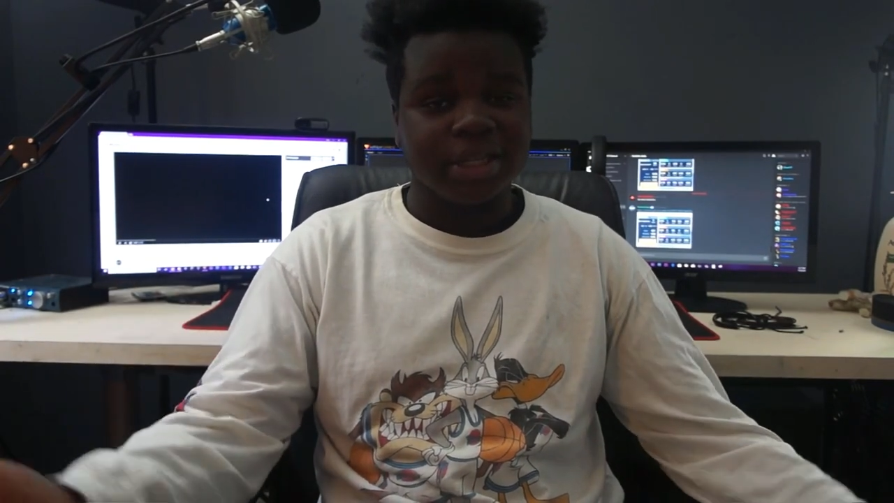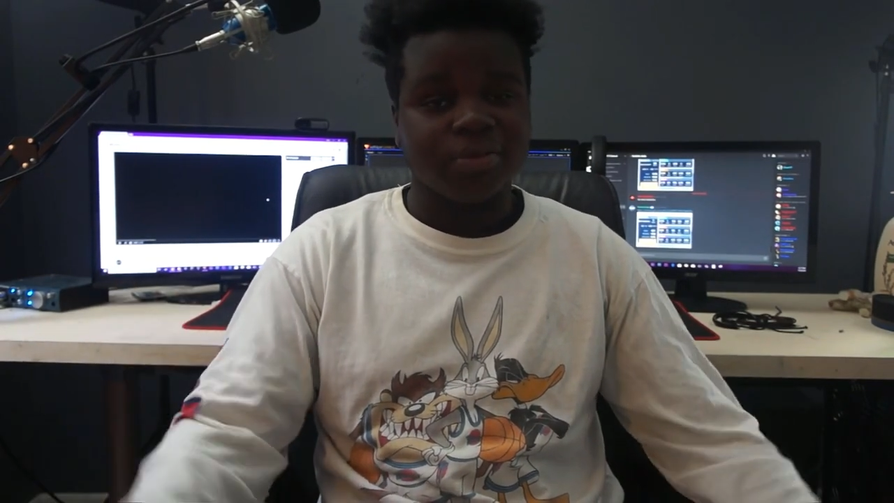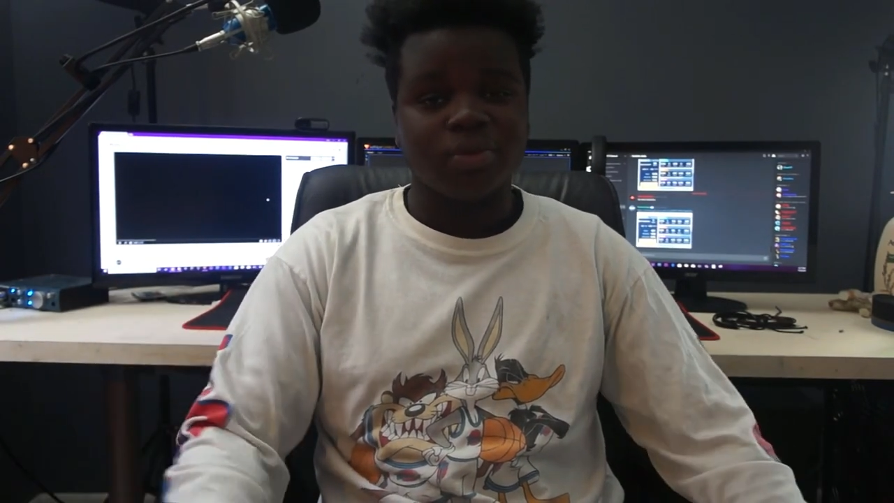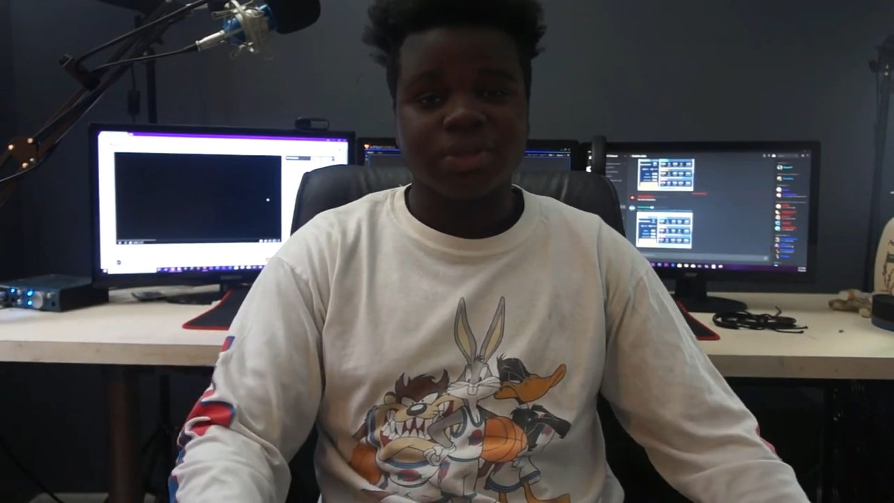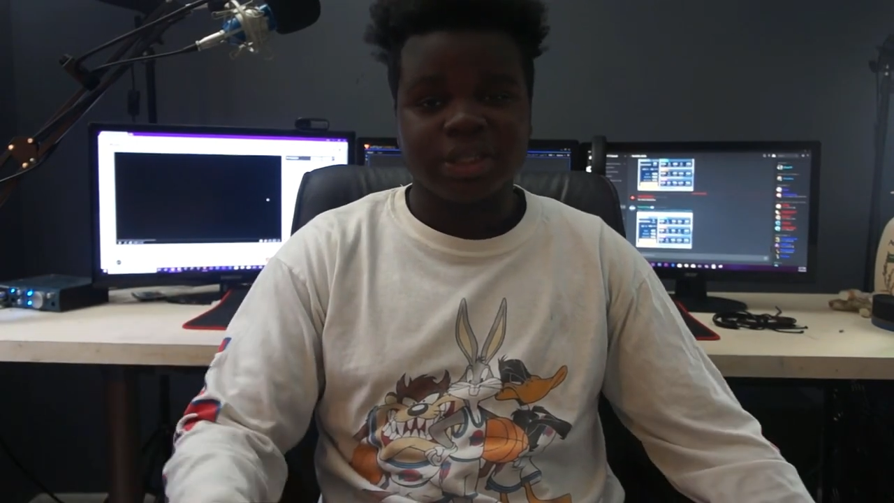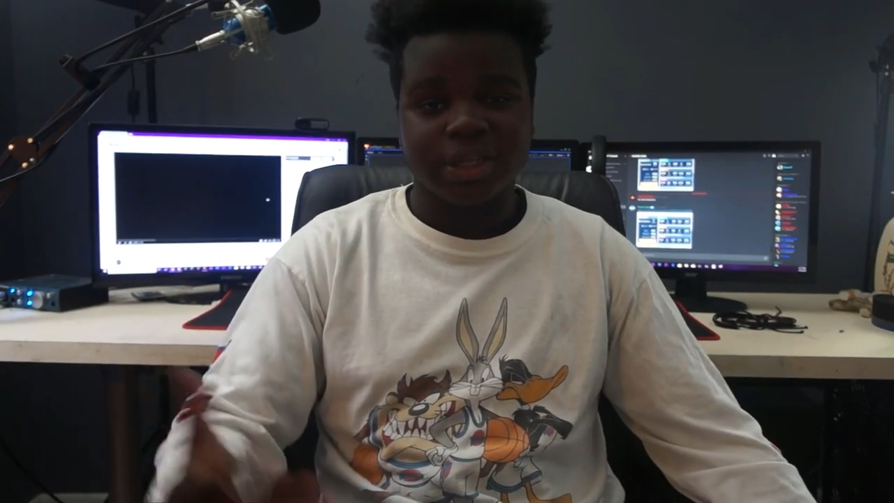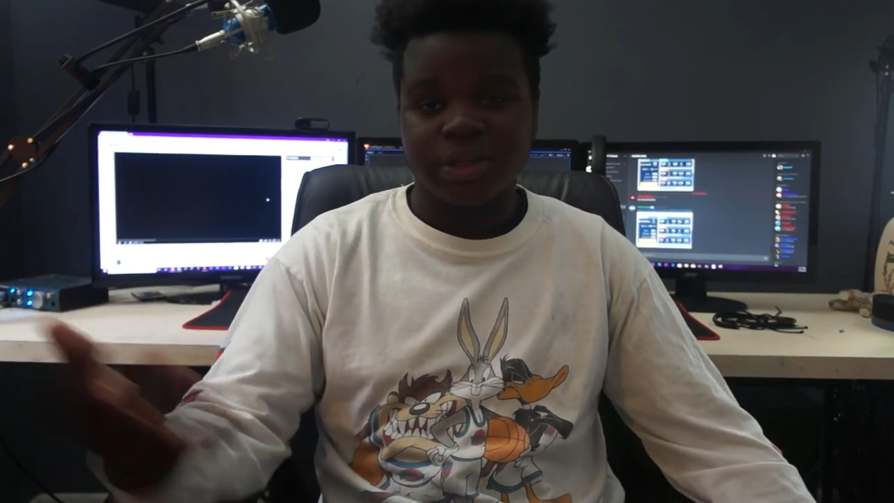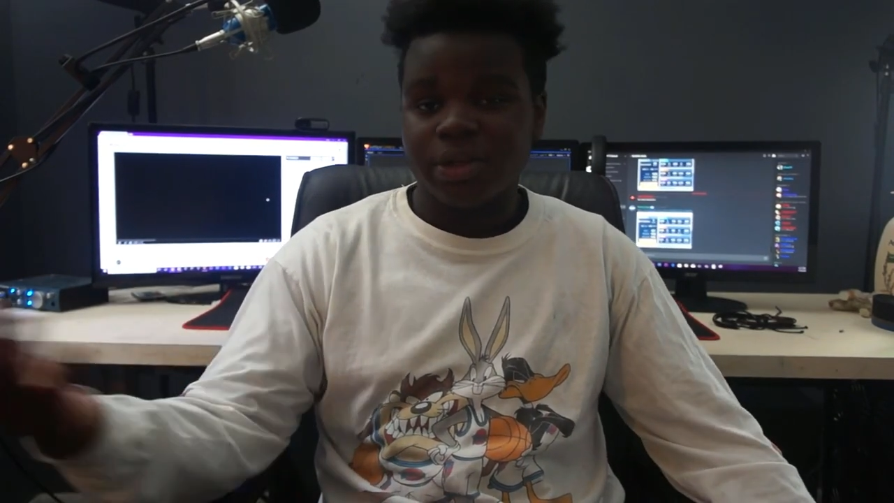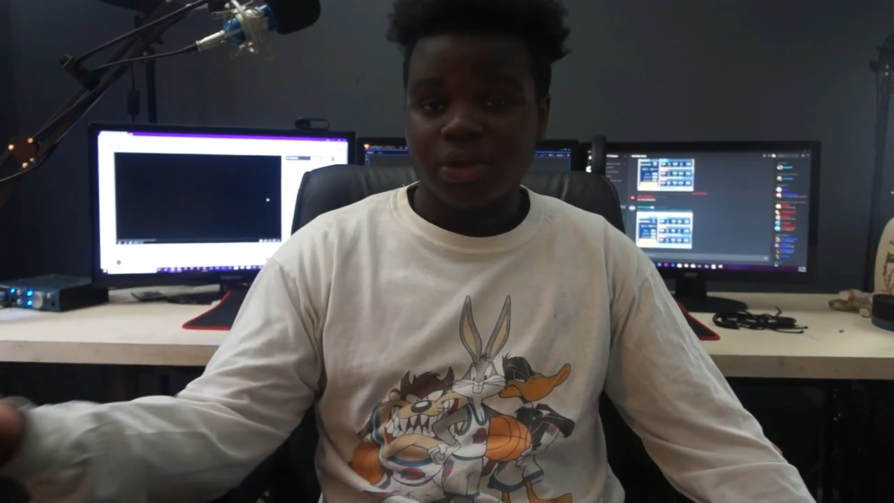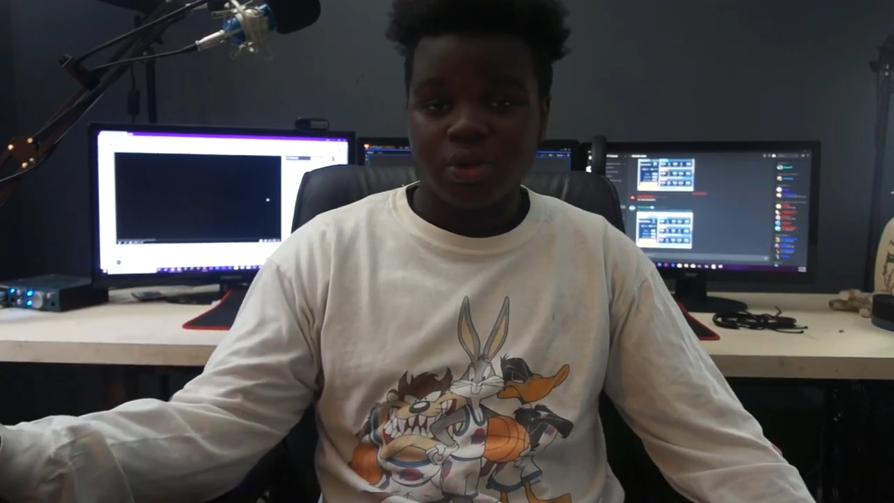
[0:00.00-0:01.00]
and we'll
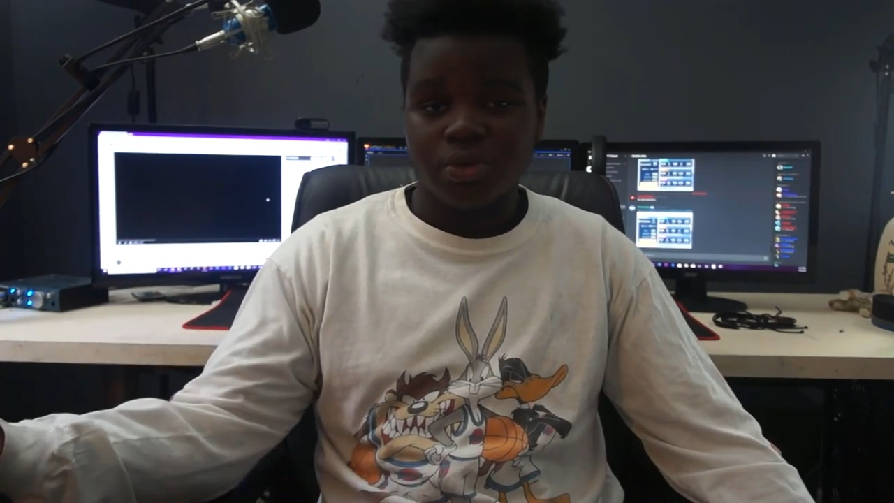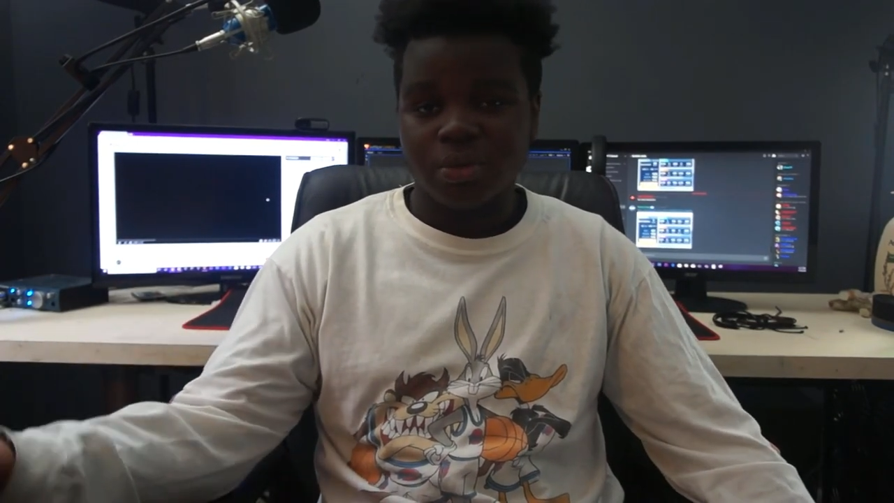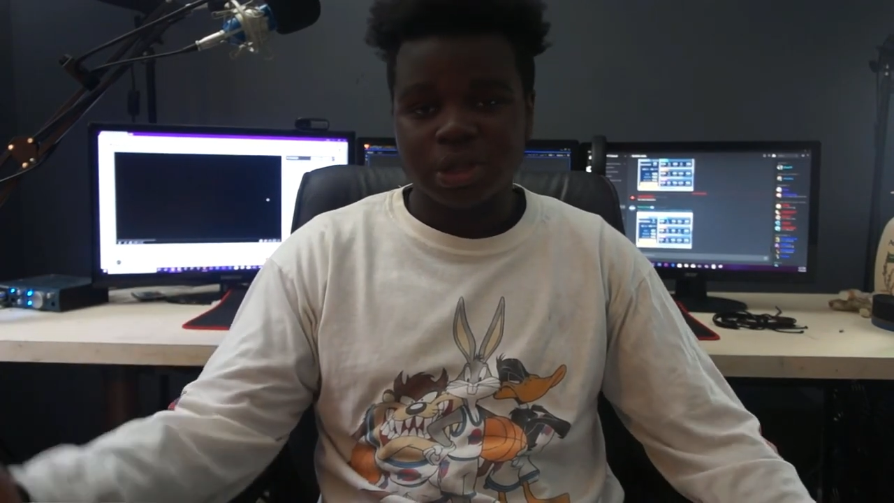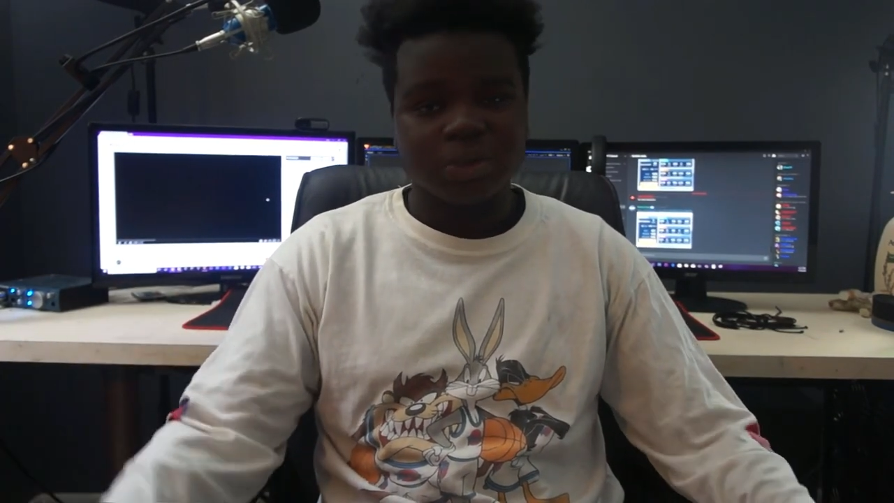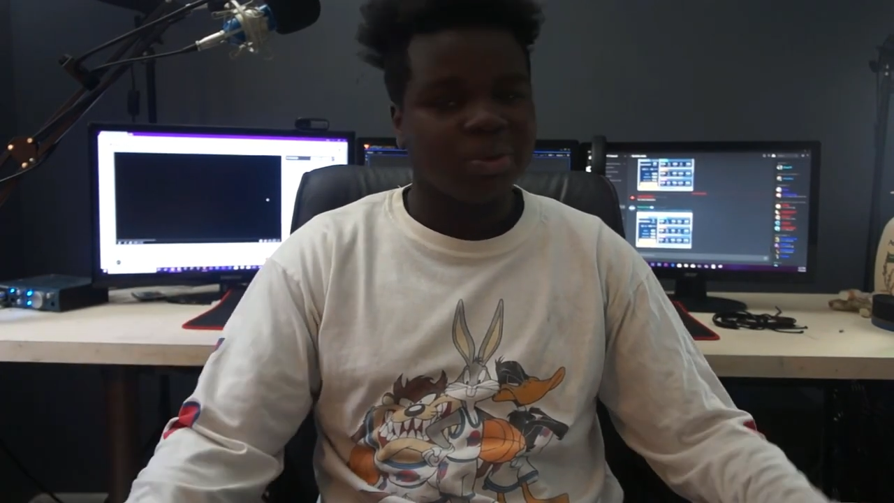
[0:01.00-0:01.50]
see who wants